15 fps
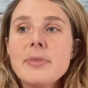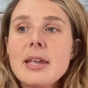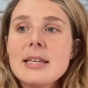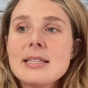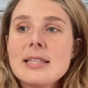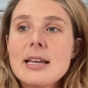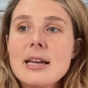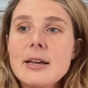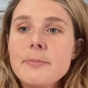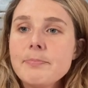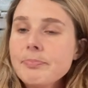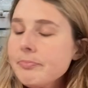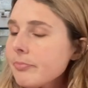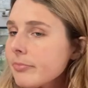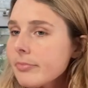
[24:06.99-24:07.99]
is that
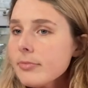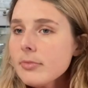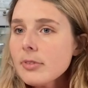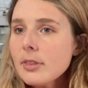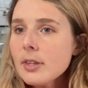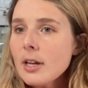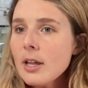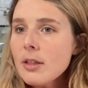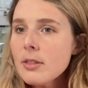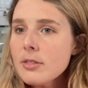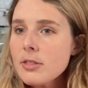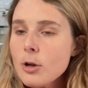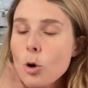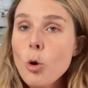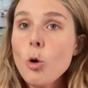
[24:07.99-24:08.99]

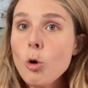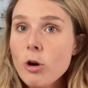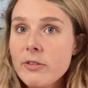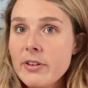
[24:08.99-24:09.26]
the core